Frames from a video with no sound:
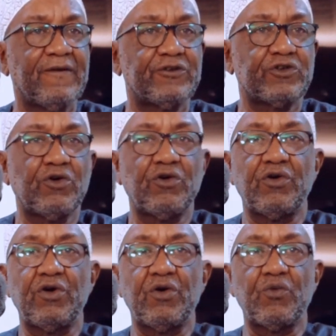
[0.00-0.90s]
So
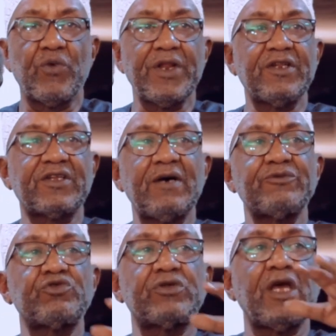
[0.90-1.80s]
when it
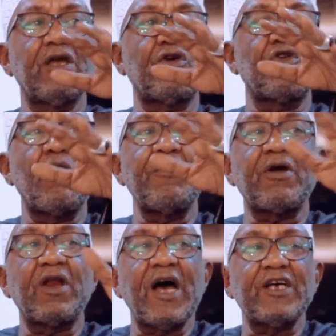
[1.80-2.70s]
comes to the
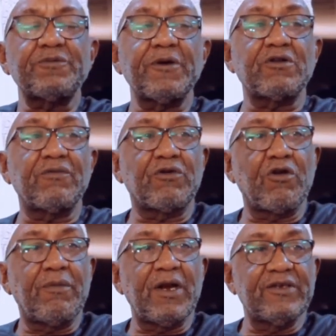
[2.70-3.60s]
economical aspect of
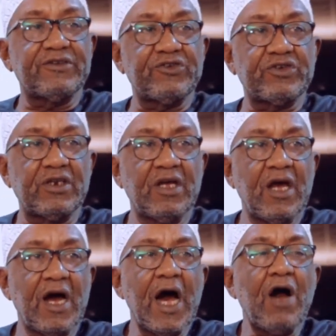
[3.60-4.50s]
globalization,
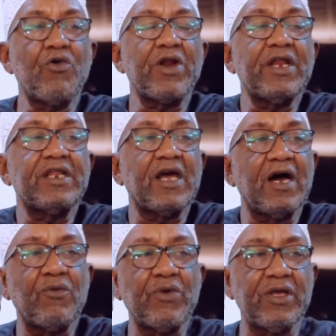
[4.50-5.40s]
how ready
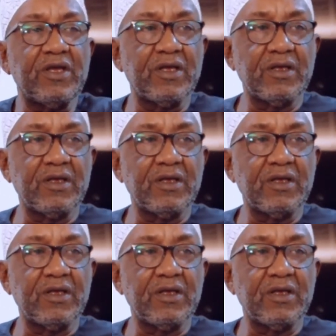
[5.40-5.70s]
are we?